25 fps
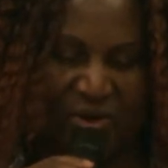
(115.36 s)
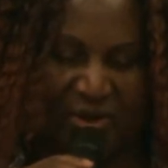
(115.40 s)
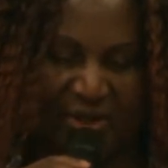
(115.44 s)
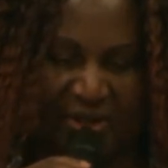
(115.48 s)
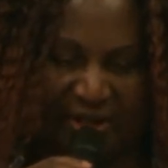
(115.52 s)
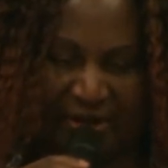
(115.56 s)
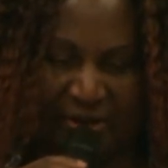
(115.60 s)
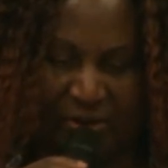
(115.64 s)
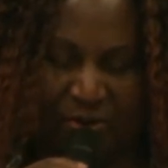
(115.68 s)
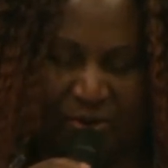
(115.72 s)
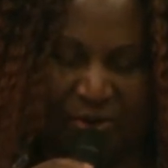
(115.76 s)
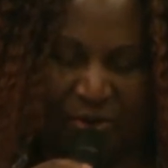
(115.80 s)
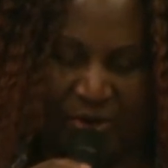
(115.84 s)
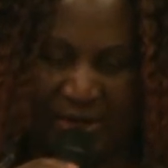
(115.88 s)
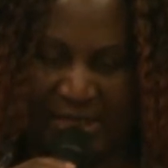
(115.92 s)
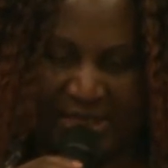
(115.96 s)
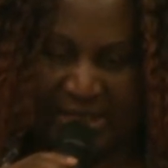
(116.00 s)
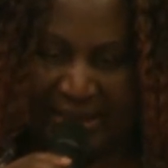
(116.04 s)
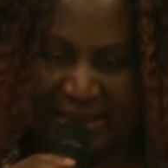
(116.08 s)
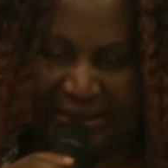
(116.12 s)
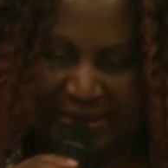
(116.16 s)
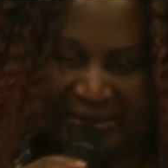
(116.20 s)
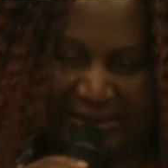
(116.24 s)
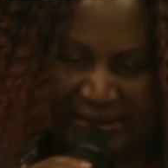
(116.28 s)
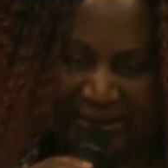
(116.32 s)
on the
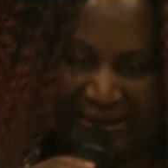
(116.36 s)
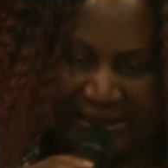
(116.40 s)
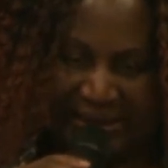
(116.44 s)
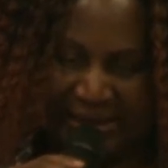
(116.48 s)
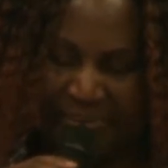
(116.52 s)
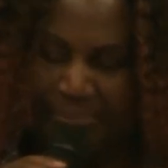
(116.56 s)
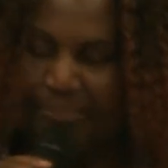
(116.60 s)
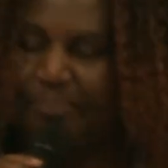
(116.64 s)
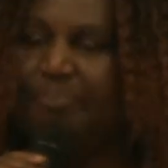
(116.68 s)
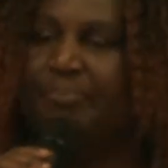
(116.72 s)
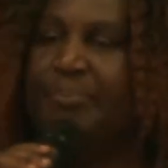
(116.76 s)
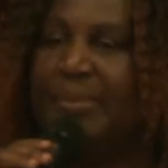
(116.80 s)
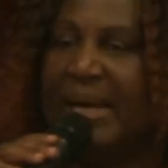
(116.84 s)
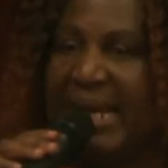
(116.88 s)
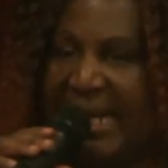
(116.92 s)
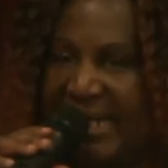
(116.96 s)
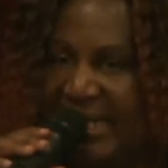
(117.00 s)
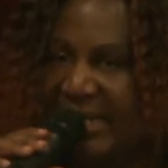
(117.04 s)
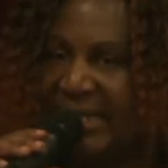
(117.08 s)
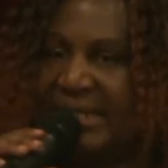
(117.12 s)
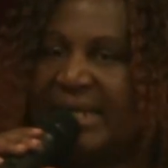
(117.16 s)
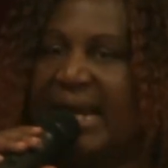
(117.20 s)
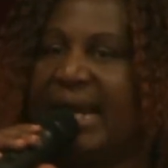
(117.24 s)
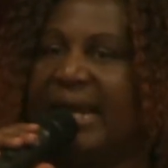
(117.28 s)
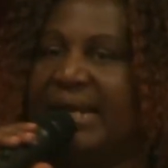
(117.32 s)
Lord,
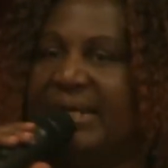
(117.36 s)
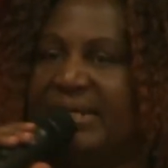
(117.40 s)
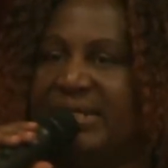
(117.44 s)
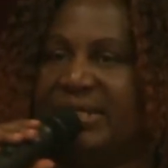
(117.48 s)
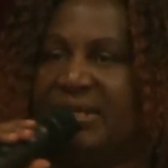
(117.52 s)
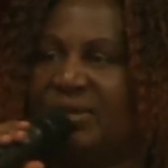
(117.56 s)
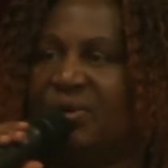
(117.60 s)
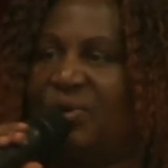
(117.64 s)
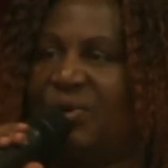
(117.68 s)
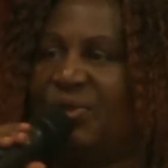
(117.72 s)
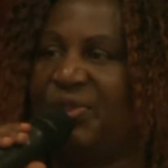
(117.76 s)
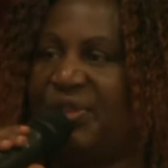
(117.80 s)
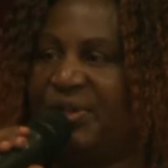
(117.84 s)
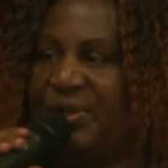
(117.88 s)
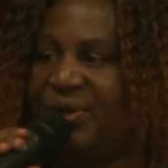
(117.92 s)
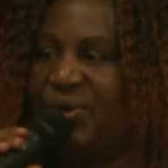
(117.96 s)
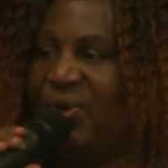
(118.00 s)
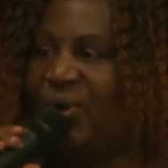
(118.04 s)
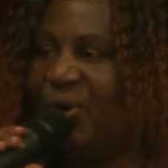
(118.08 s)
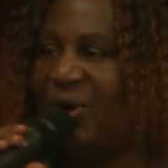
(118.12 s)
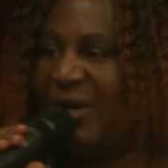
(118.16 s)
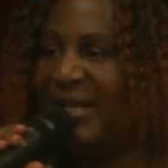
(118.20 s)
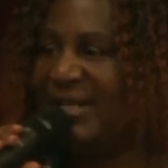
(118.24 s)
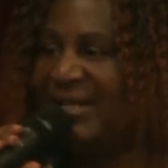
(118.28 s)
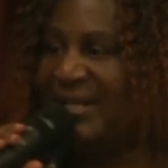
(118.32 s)
meditating on the
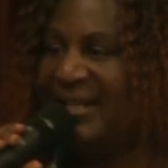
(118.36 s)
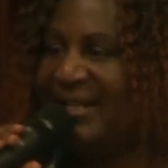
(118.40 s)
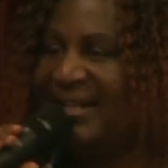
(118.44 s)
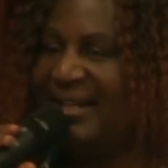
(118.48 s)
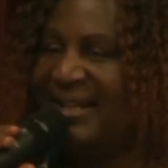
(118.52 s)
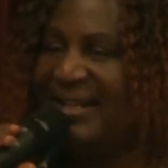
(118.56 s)
Lord,